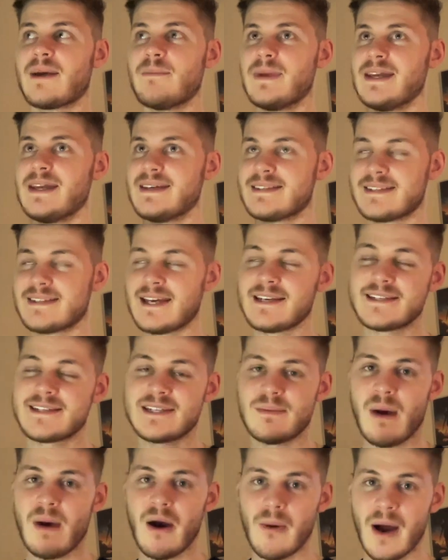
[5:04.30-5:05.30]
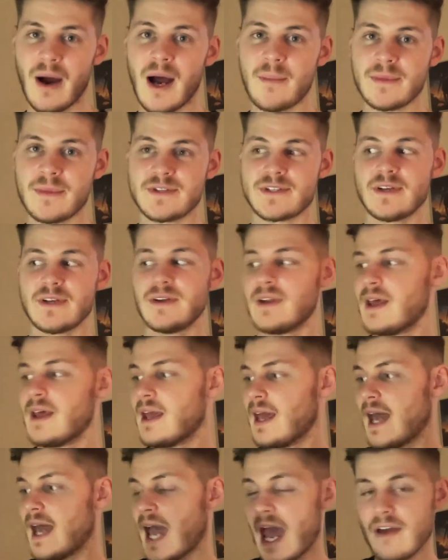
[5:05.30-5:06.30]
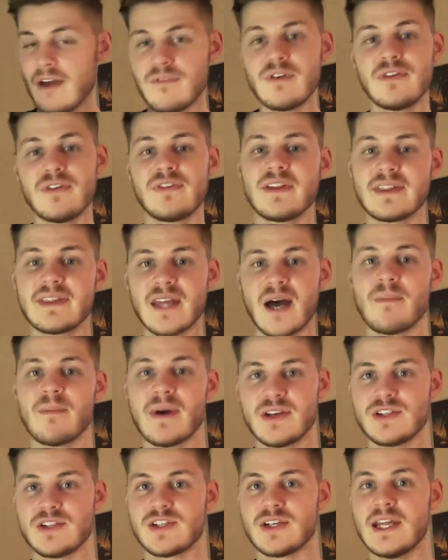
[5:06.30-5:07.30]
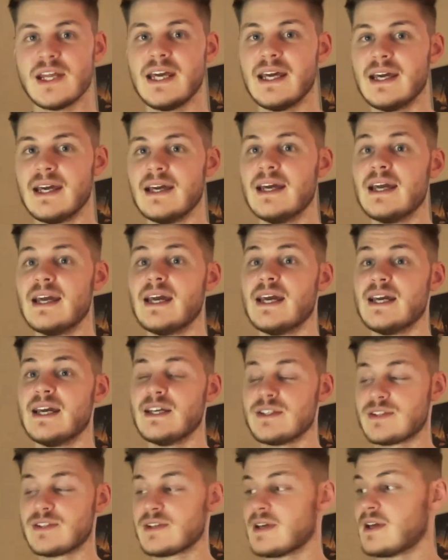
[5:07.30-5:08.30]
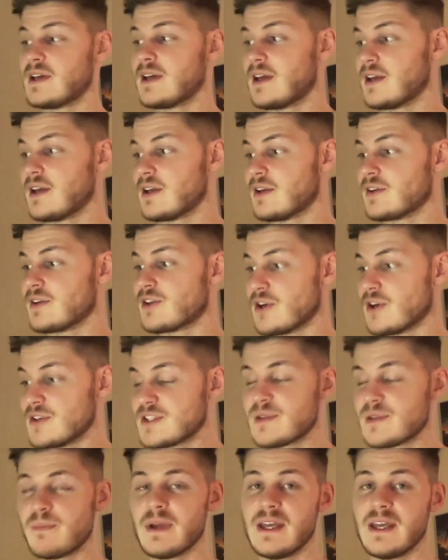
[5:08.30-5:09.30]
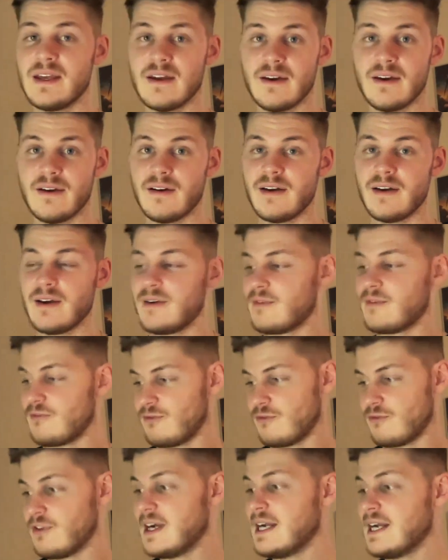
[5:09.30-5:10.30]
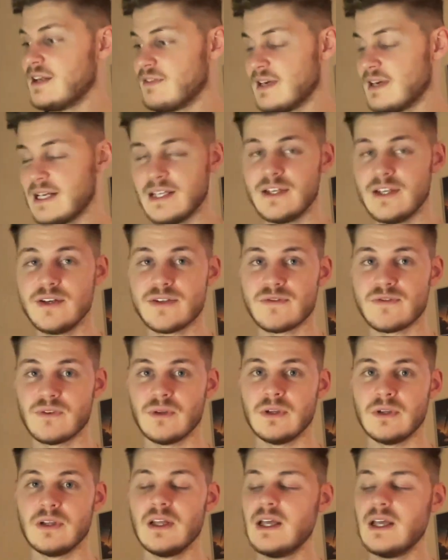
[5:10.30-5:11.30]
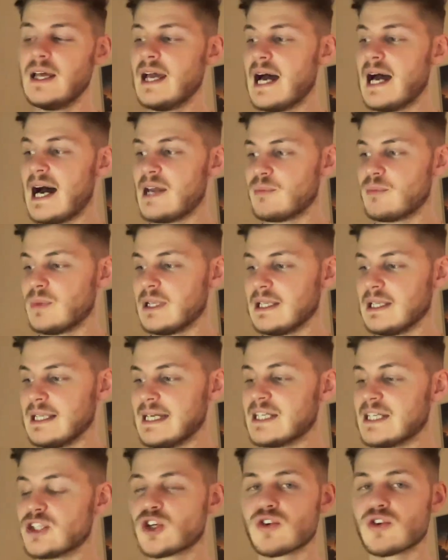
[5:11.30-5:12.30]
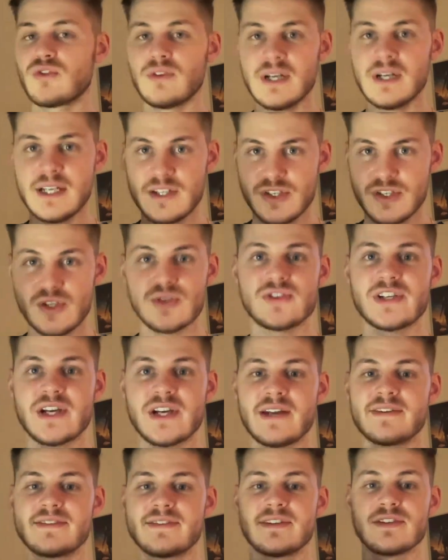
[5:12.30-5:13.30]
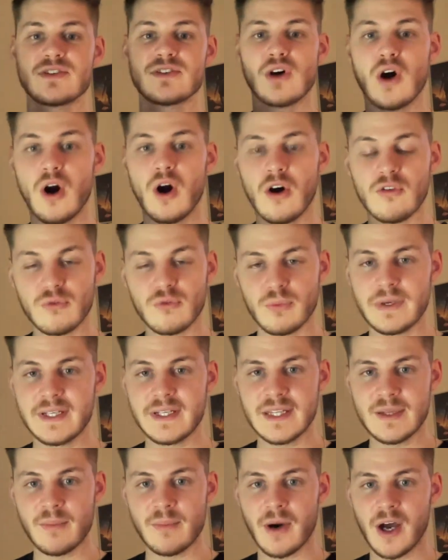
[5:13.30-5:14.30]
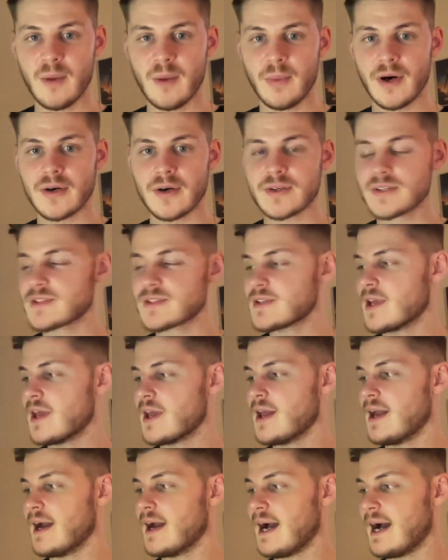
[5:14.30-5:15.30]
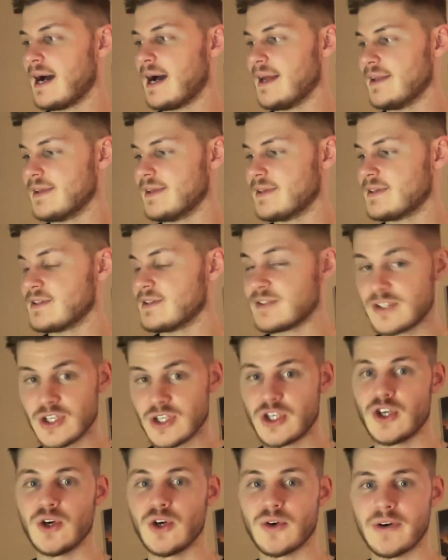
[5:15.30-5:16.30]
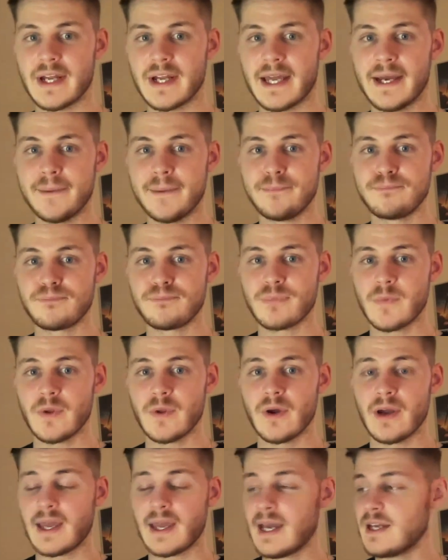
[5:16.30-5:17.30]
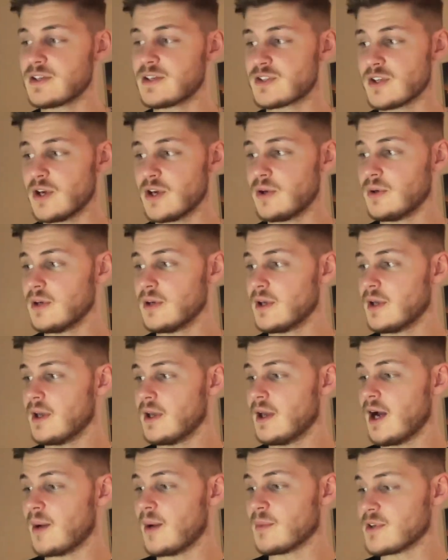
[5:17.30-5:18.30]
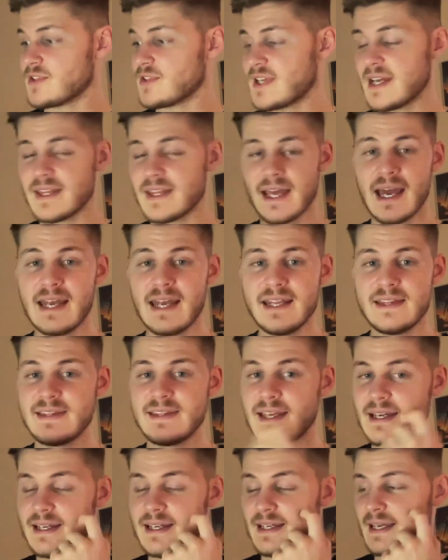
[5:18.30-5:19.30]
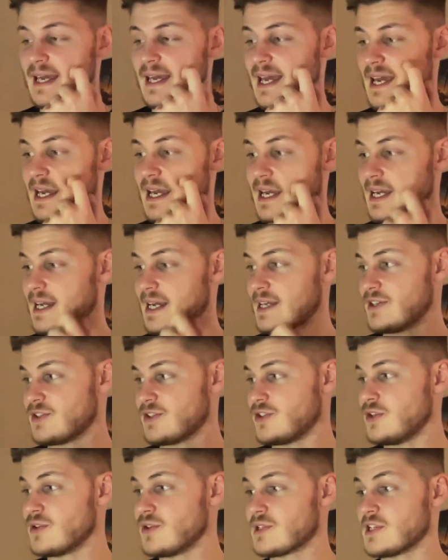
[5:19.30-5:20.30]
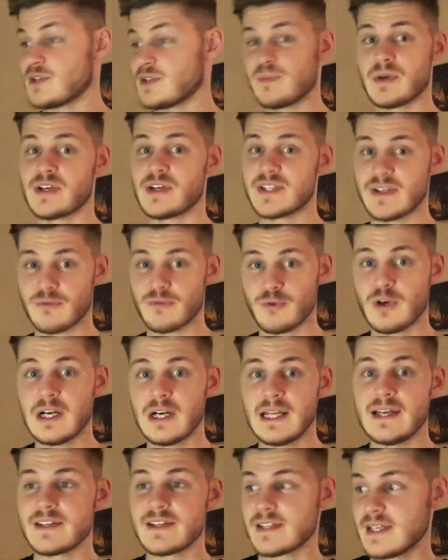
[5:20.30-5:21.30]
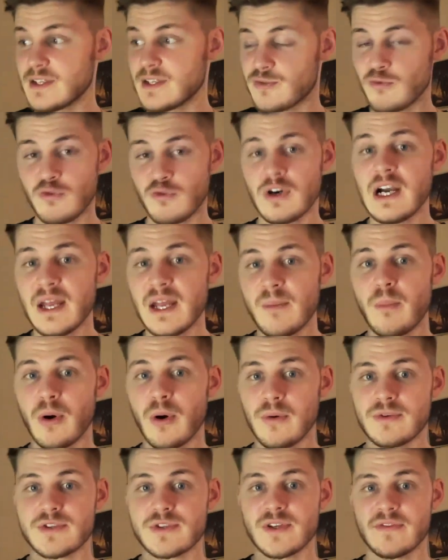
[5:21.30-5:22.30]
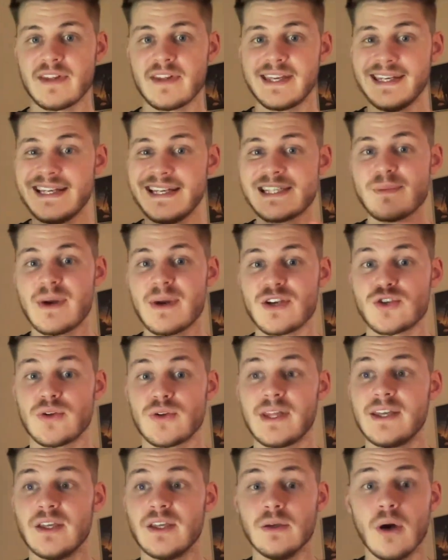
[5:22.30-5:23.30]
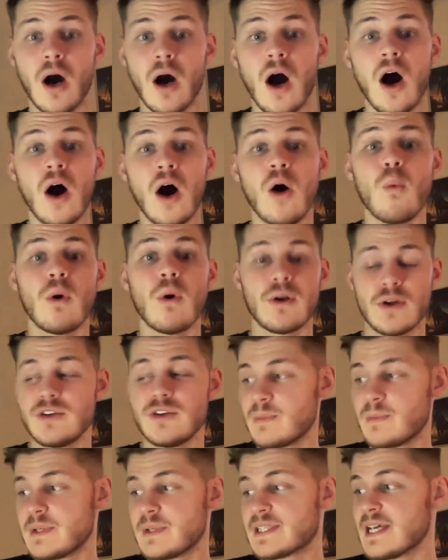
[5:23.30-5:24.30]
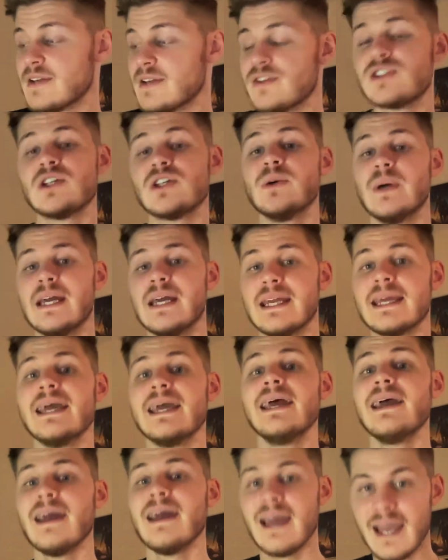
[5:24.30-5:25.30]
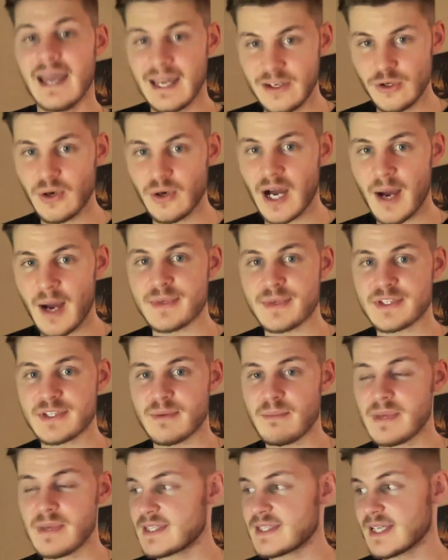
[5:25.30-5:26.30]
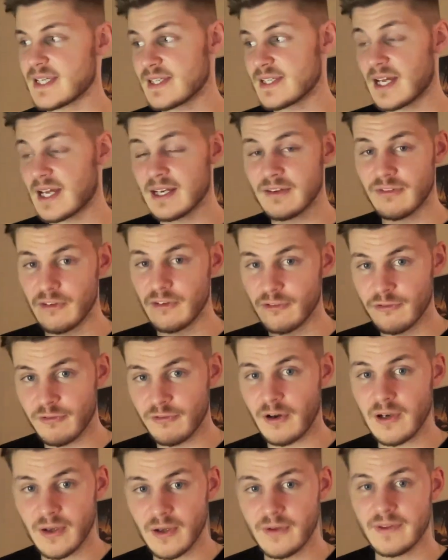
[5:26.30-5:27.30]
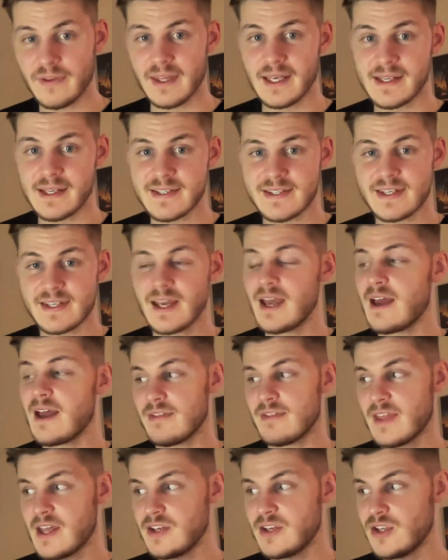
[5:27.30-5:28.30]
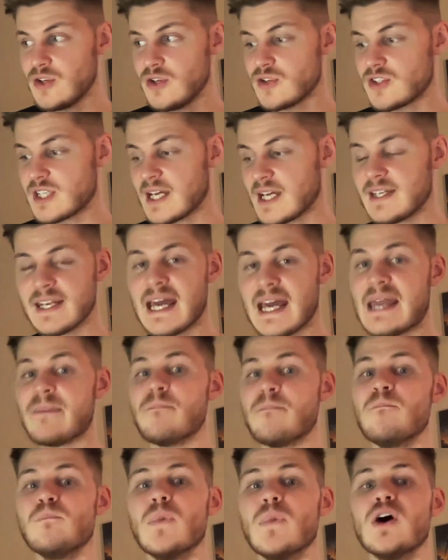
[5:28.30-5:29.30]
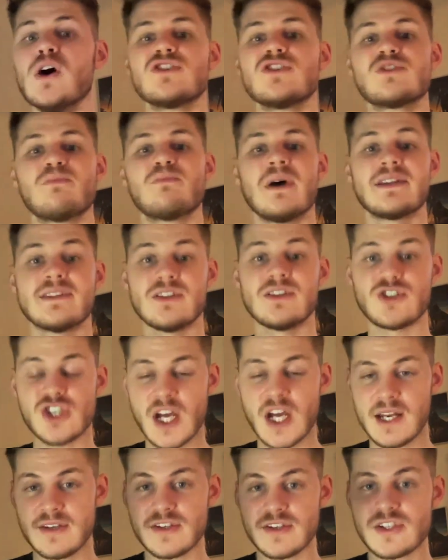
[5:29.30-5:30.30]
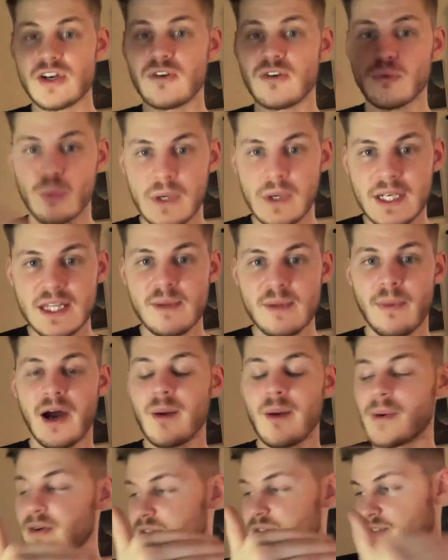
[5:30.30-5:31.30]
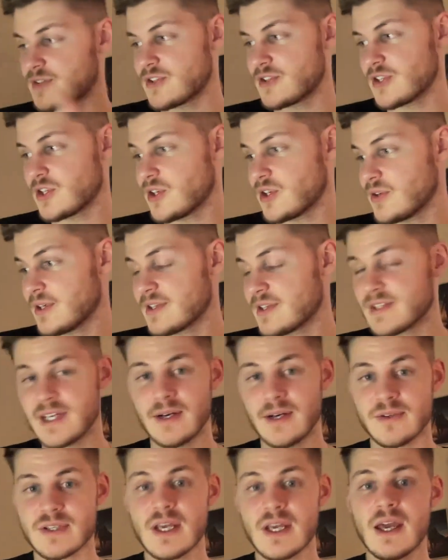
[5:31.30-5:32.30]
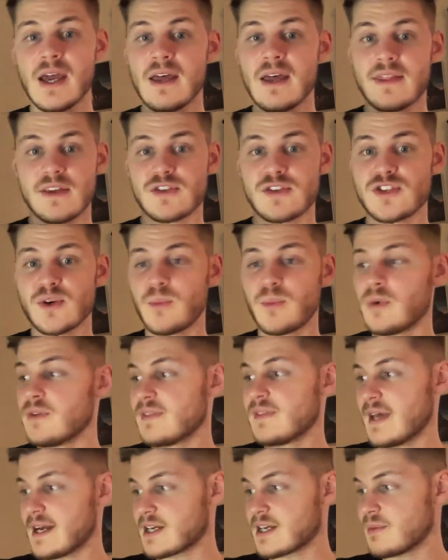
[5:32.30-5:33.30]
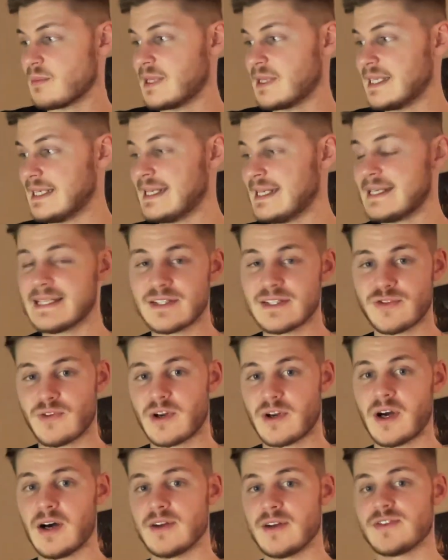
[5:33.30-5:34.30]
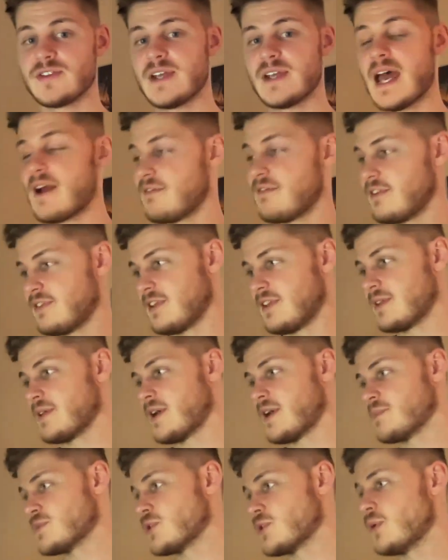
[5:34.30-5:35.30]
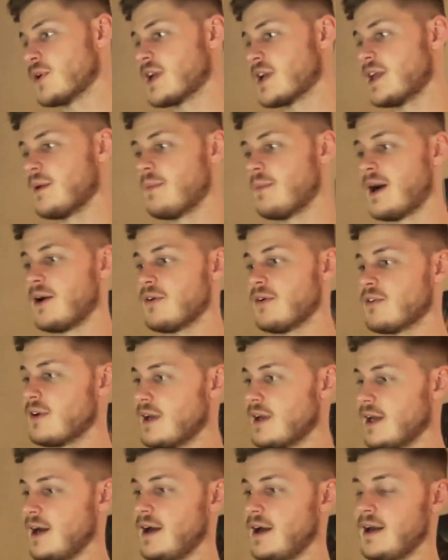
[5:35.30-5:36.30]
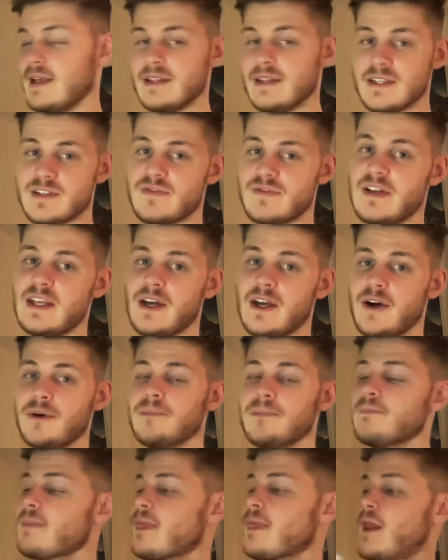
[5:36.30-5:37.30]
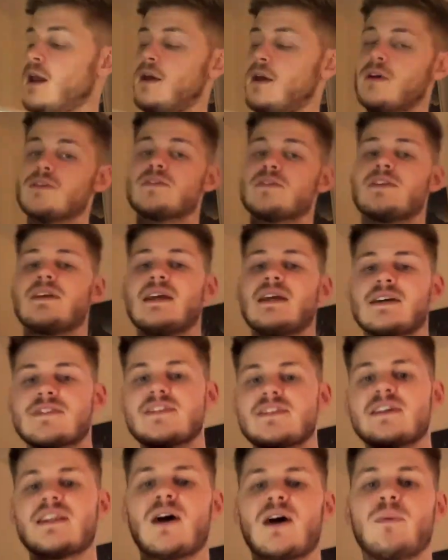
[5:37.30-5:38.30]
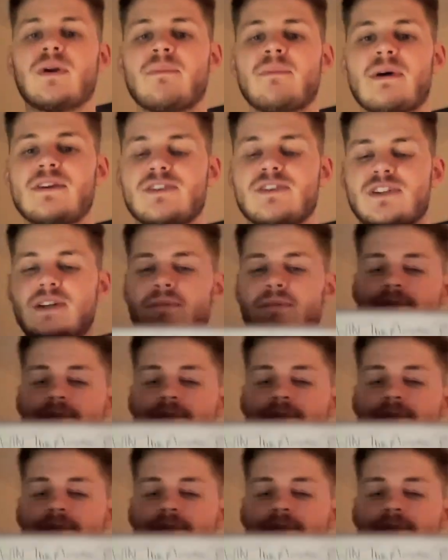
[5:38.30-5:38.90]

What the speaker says: assessed about Amazon, everything that I mention here is going to be really, really useful and will increase your chances of winning the buy box and securing it. Okay, so I'm not saying that anything here is useless, because it really isn't. It's really important stuff that you need to make sure that you are 100% doing in your Amazon business. And if you follow this, then you stand a much better chance of winning the buy box and securing sales than someone that completely disregards everything that I'm talking about in this video. So the next thing that I want to mention